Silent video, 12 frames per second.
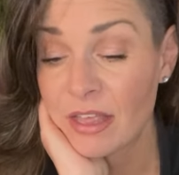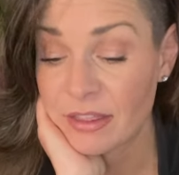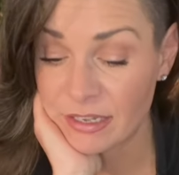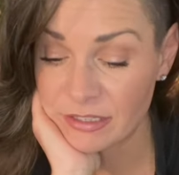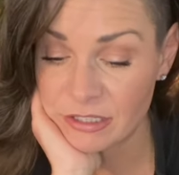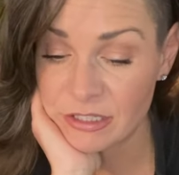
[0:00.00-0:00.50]

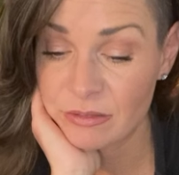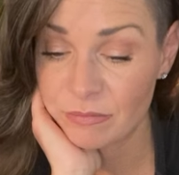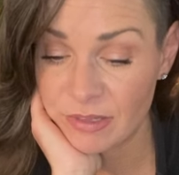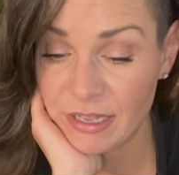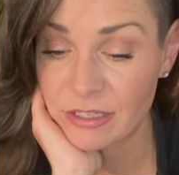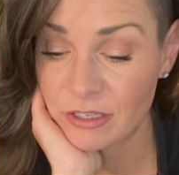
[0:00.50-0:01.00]
That's
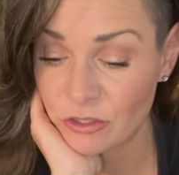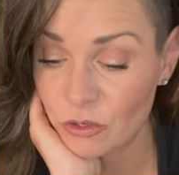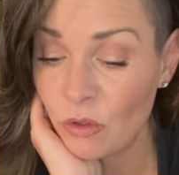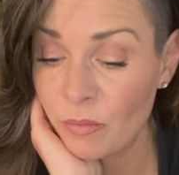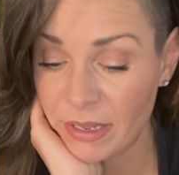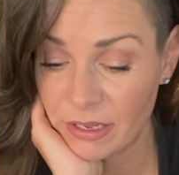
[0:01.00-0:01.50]
a
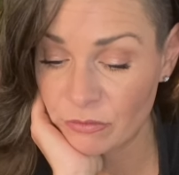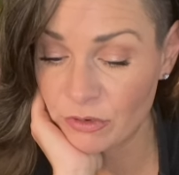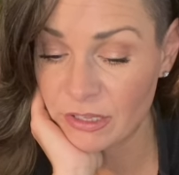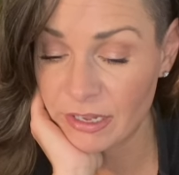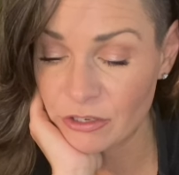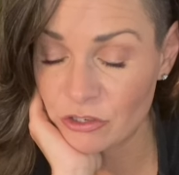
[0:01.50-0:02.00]
soulmate
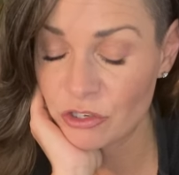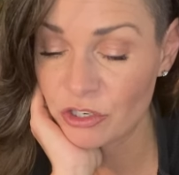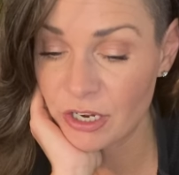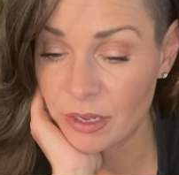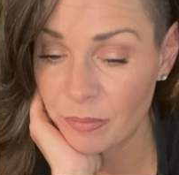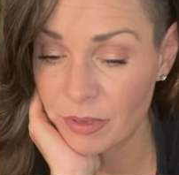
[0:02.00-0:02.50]

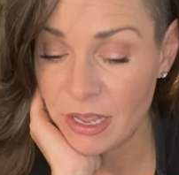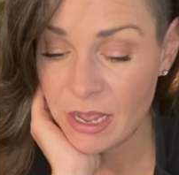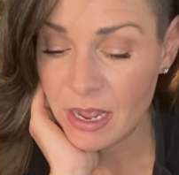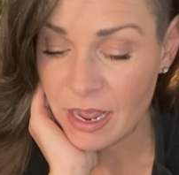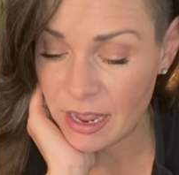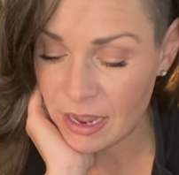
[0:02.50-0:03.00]
relationship.
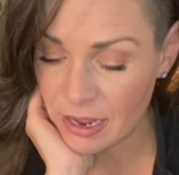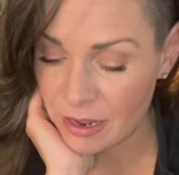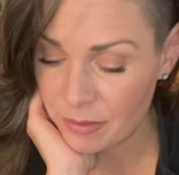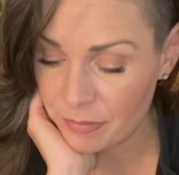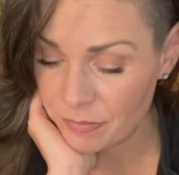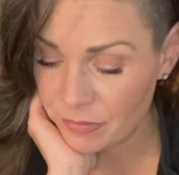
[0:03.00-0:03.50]

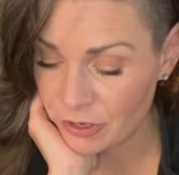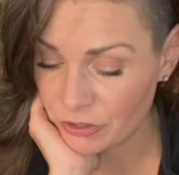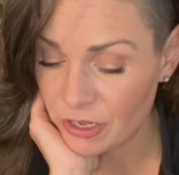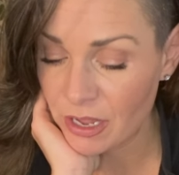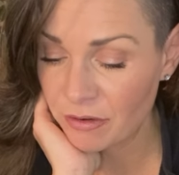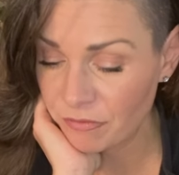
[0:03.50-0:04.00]
There's
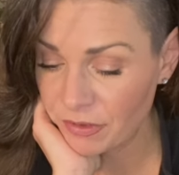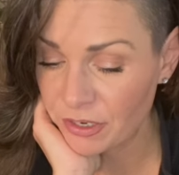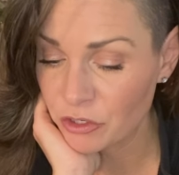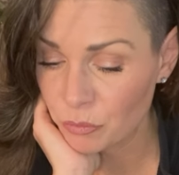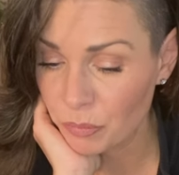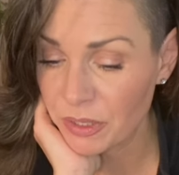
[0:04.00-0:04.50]

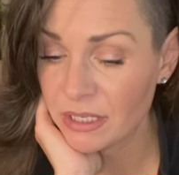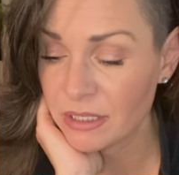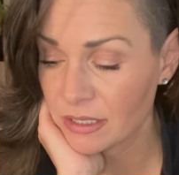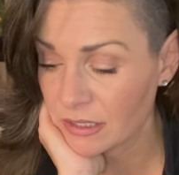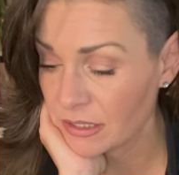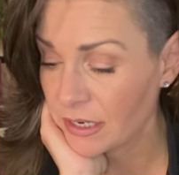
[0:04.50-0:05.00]
unfinished
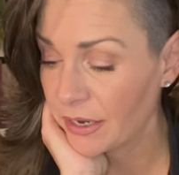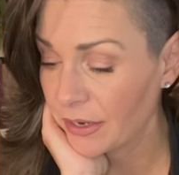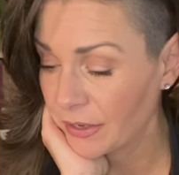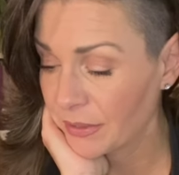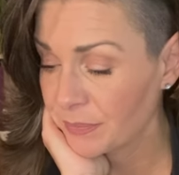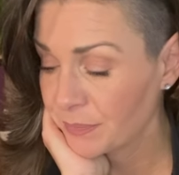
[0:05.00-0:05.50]
business
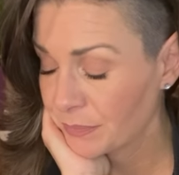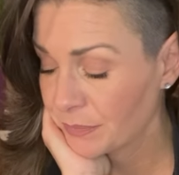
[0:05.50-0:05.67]
here.